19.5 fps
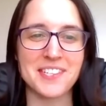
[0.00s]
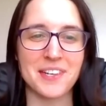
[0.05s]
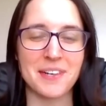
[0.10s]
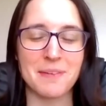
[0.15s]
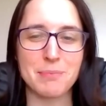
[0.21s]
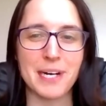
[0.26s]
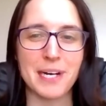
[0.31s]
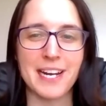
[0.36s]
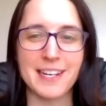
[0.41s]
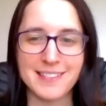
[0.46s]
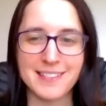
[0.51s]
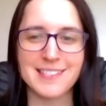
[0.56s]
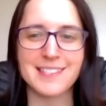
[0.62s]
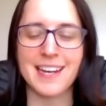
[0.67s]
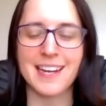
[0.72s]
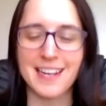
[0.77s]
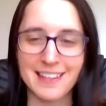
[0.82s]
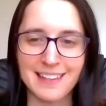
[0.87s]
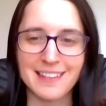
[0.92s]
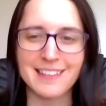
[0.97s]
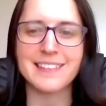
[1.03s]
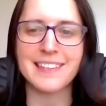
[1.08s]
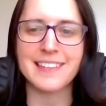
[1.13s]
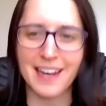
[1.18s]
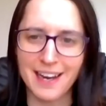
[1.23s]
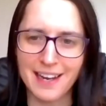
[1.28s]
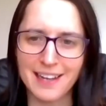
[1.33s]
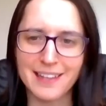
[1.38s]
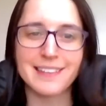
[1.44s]
I'm proud to say that
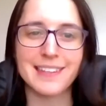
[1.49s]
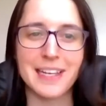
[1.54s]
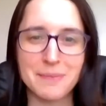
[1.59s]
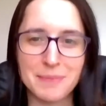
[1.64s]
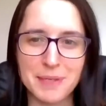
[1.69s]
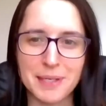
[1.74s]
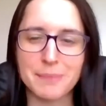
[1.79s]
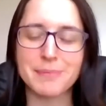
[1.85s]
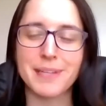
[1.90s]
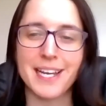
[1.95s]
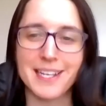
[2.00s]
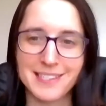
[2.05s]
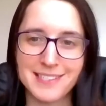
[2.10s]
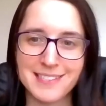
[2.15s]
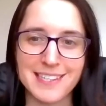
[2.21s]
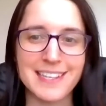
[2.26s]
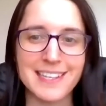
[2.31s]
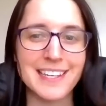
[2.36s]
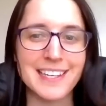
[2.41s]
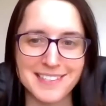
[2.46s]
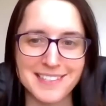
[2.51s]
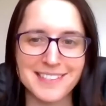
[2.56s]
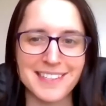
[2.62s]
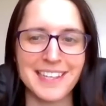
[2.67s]
yeah, labiaplasty is